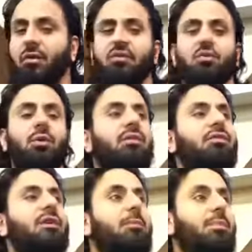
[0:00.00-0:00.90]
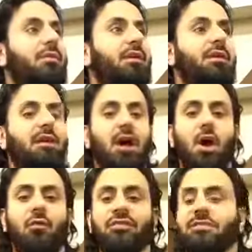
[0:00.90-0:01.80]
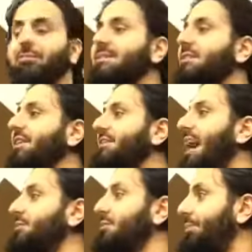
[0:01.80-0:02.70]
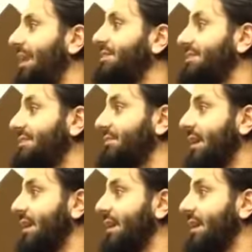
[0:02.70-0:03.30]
over a 23-year period for specific times and places,